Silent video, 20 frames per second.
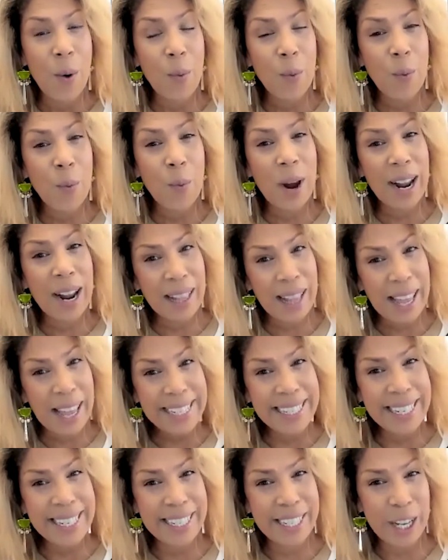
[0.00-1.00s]
What I
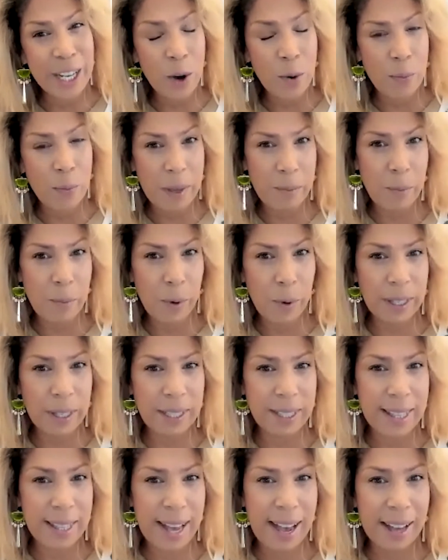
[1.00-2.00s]
like to tell people
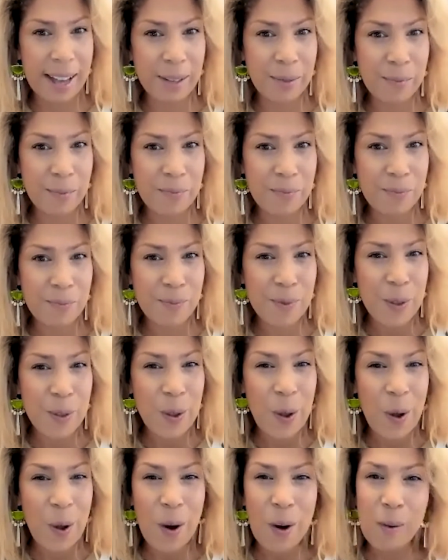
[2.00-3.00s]
is that
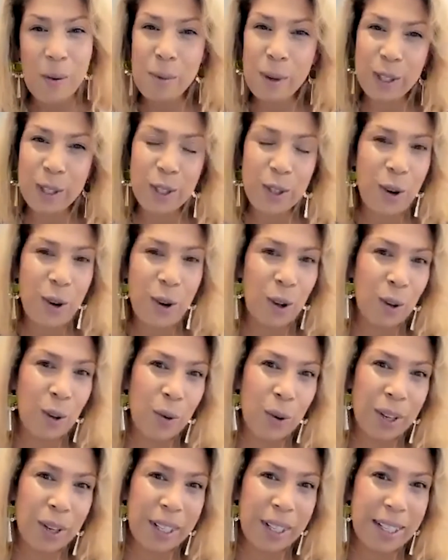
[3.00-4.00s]
almost all
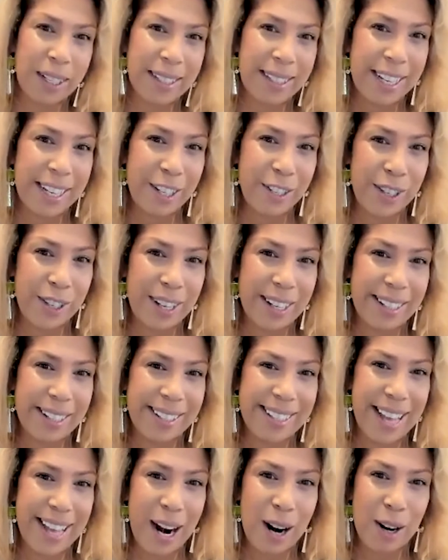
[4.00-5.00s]
organizations
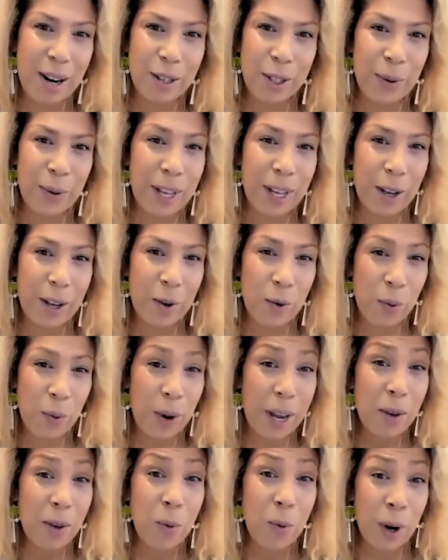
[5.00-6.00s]
that are doing
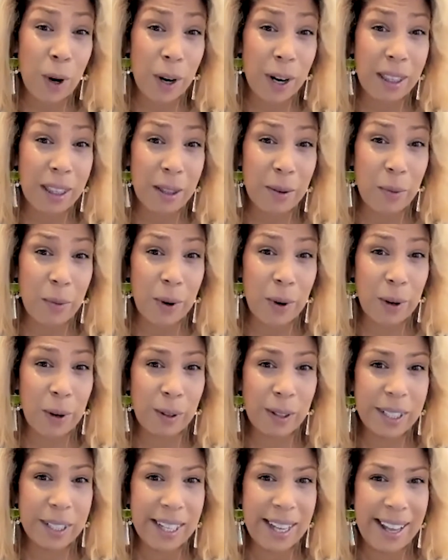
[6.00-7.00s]
great work in the
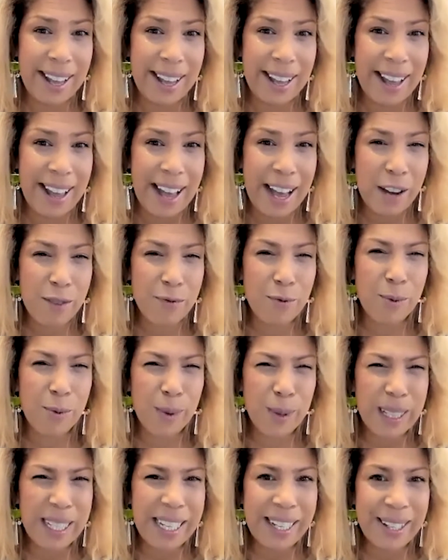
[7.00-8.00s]
world have
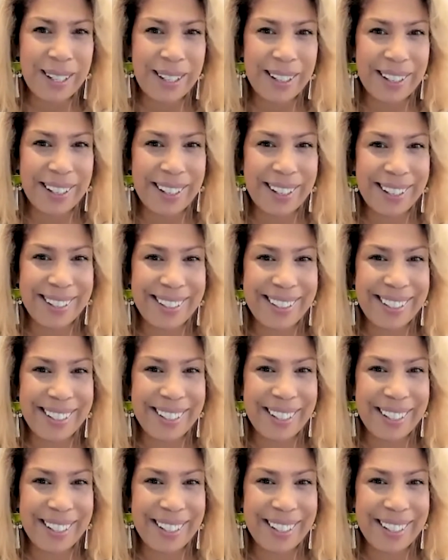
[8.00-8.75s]
really good,